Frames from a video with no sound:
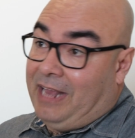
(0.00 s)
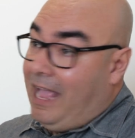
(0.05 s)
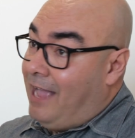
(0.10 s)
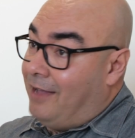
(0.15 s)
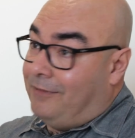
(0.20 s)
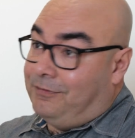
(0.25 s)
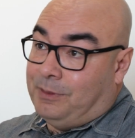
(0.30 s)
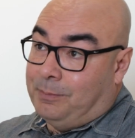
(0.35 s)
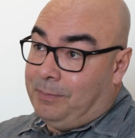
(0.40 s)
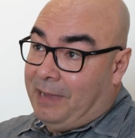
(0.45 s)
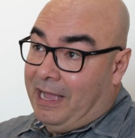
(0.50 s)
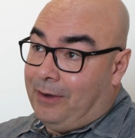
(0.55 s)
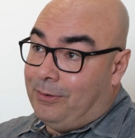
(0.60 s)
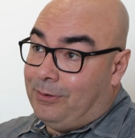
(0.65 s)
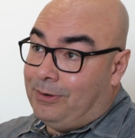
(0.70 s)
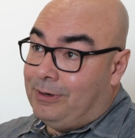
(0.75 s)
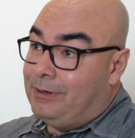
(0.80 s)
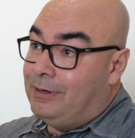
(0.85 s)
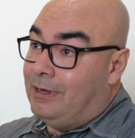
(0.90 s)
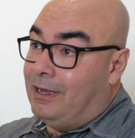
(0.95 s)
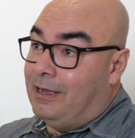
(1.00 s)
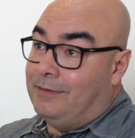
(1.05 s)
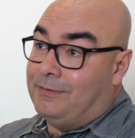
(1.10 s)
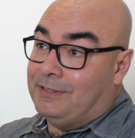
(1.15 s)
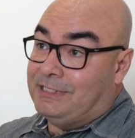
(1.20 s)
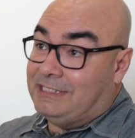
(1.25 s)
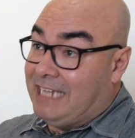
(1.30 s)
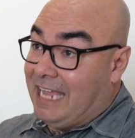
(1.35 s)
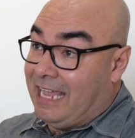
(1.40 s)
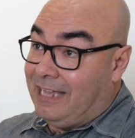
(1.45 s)
half the power of
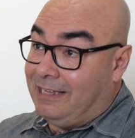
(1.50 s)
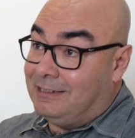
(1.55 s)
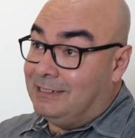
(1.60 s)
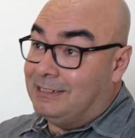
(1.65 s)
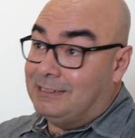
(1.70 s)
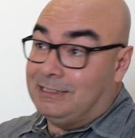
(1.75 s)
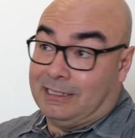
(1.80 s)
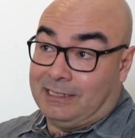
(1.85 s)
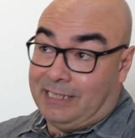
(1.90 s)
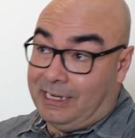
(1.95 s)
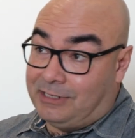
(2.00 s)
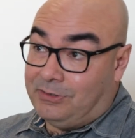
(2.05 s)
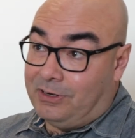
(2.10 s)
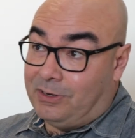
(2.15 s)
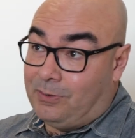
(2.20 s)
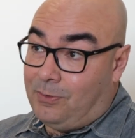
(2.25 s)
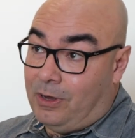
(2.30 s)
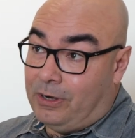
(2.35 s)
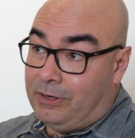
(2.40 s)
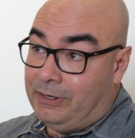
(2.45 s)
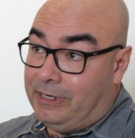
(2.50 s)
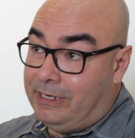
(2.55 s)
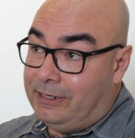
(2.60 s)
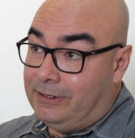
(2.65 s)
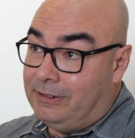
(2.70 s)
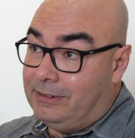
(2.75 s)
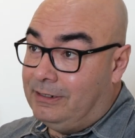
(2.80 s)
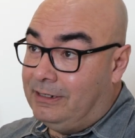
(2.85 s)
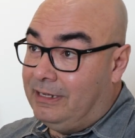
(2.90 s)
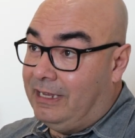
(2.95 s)
a tankless electric water
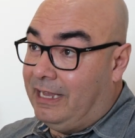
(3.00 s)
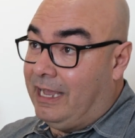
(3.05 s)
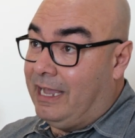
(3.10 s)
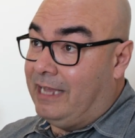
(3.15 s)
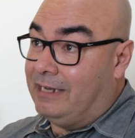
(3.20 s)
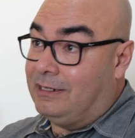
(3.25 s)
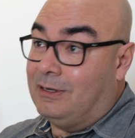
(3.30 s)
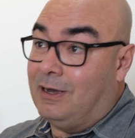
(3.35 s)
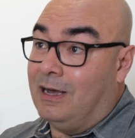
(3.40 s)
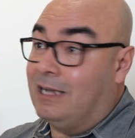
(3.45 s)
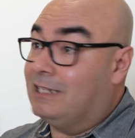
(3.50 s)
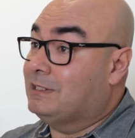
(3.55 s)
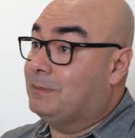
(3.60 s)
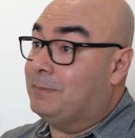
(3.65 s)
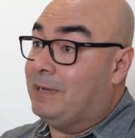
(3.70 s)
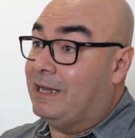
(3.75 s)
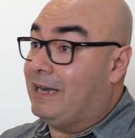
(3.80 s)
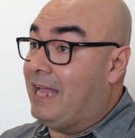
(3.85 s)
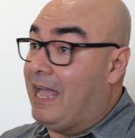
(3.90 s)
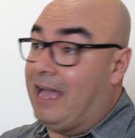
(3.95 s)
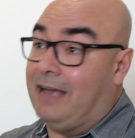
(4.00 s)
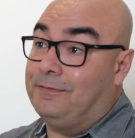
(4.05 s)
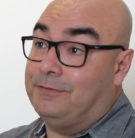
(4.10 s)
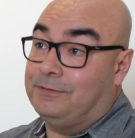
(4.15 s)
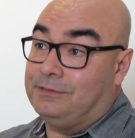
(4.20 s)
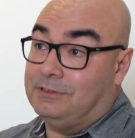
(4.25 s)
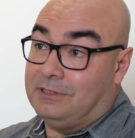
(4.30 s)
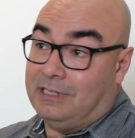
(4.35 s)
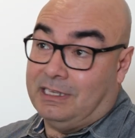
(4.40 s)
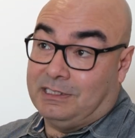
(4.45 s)
heater and cost about
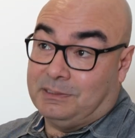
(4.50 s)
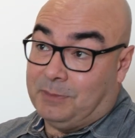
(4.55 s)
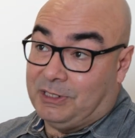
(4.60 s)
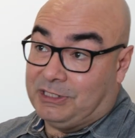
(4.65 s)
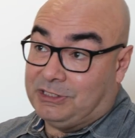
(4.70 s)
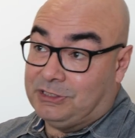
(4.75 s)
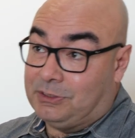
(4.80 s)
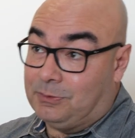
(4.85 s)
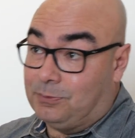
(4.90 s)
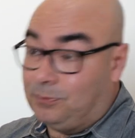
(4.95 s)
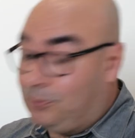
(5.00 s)
half as much to